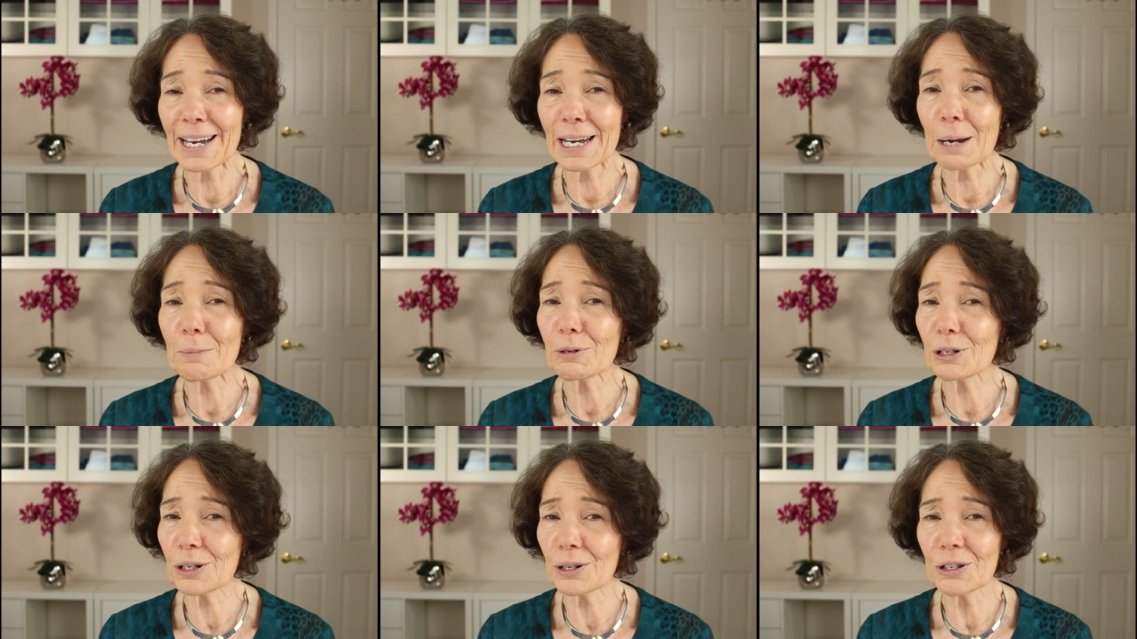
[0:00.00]
and
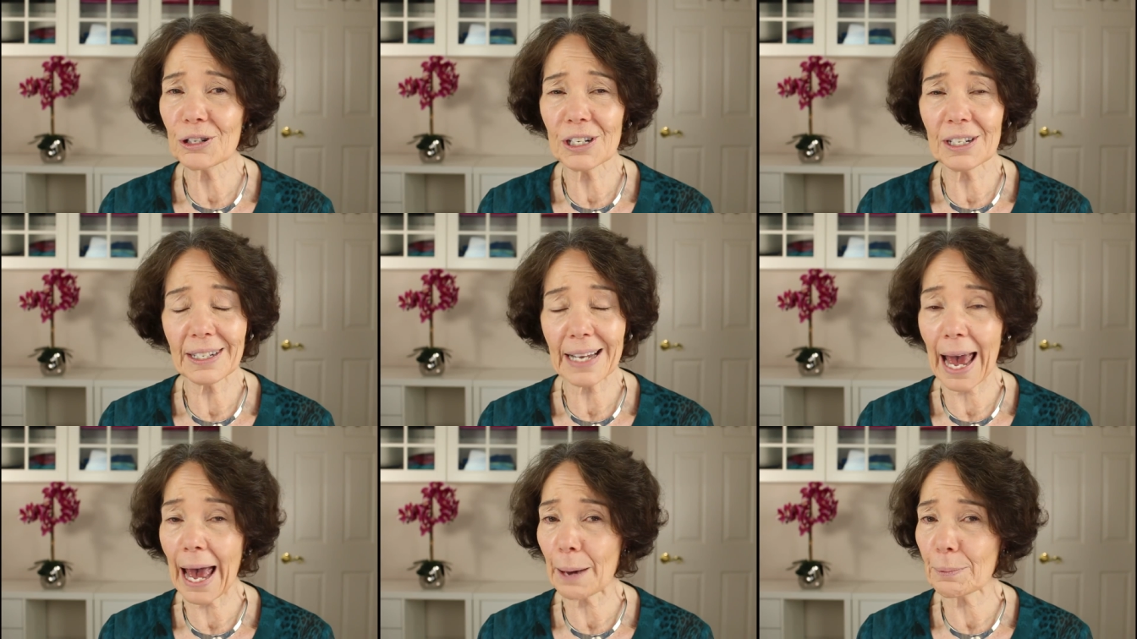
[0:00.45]
I'm sure
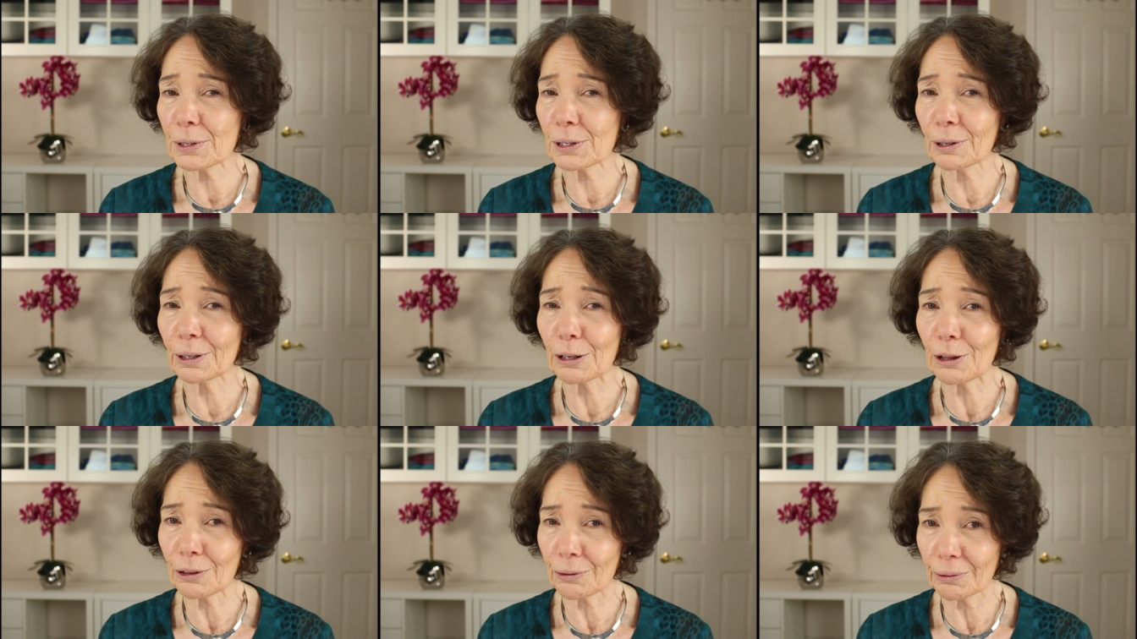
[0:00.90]
she's
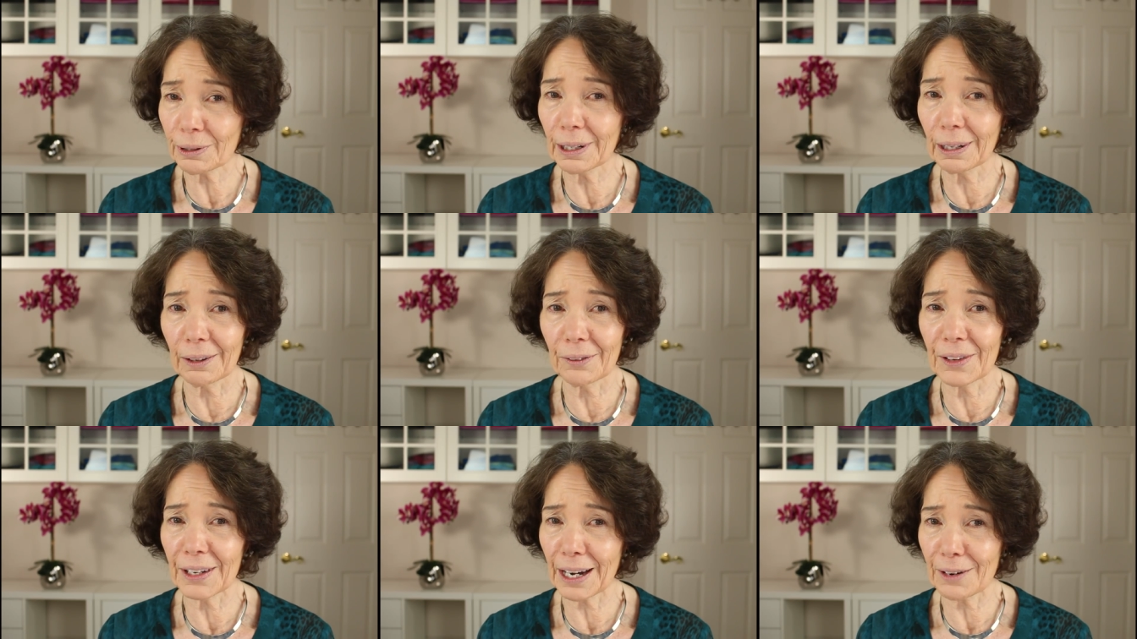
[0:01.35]
absolutely
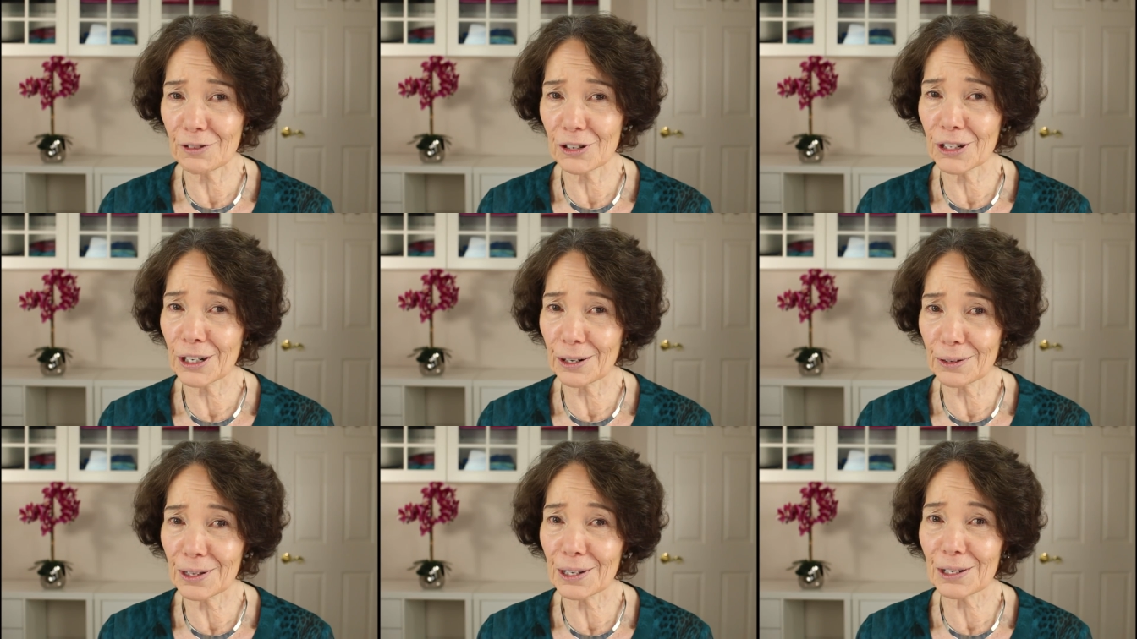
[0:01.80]
thrilled that I've
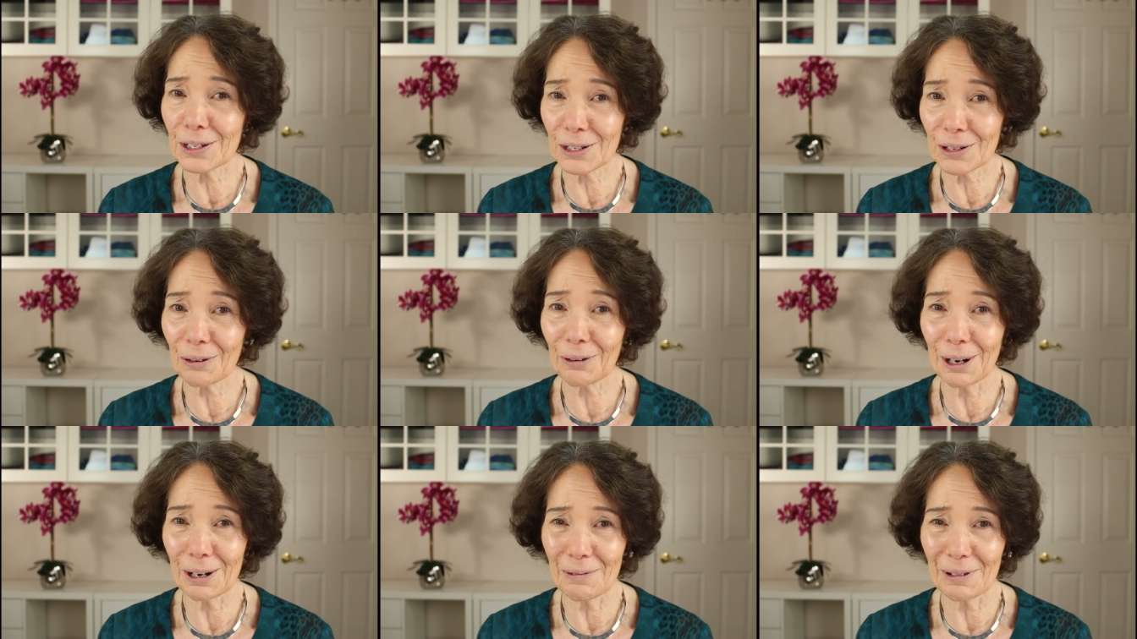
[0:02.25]
shared this
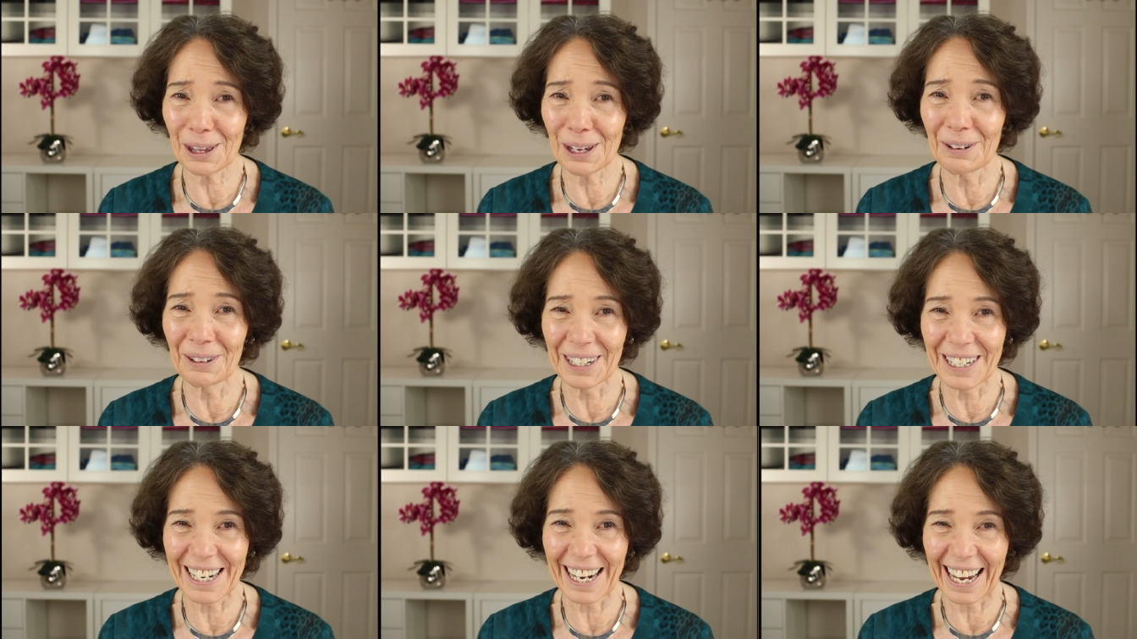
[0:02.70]
story
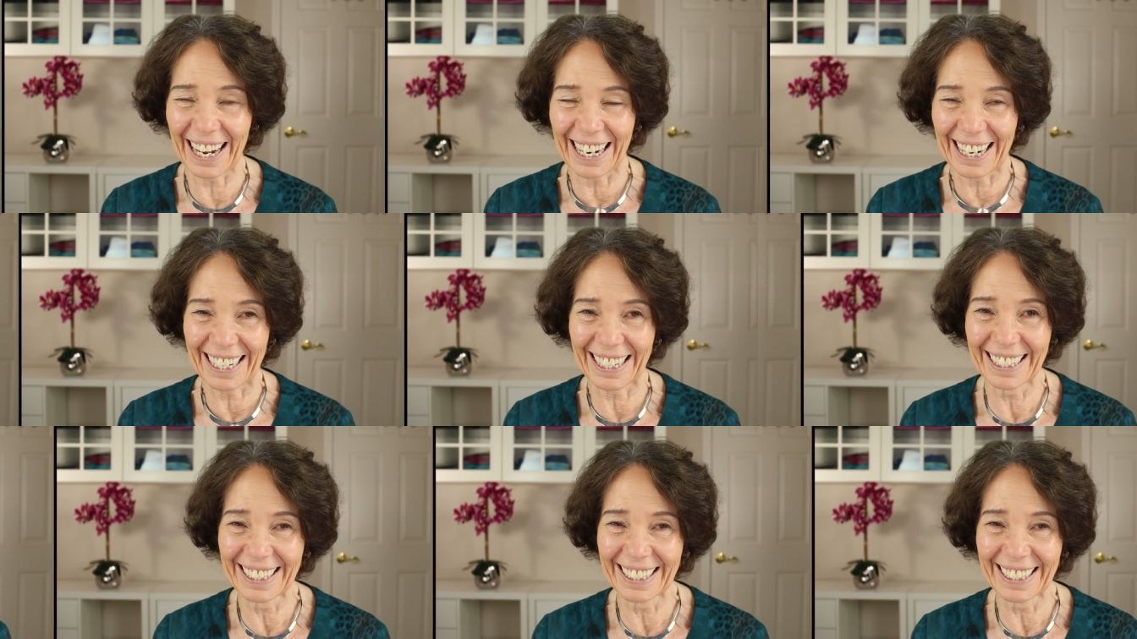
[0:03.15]
with you today.